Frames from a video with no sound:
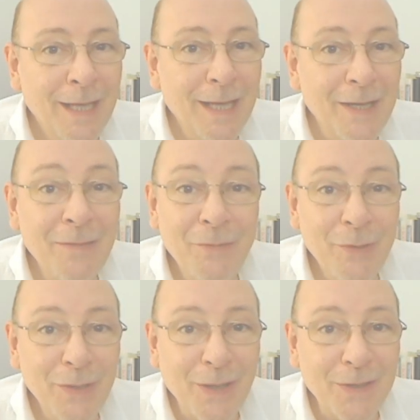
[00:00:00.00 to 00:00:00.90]
I never
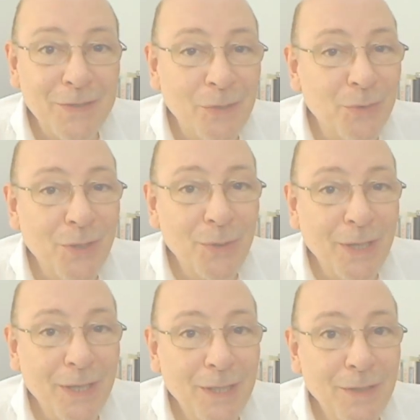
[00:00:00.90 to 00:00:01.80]
realised it was
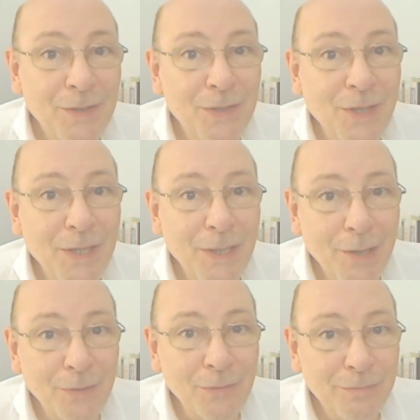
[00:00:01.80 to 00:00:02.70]
okay to say
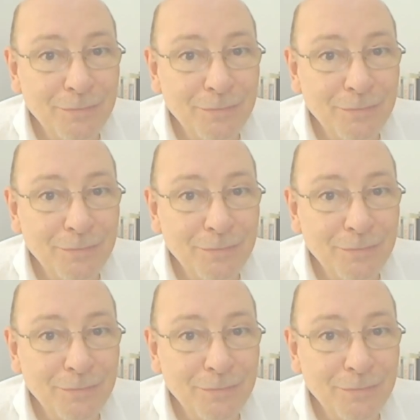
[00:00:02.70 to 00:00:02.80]
no.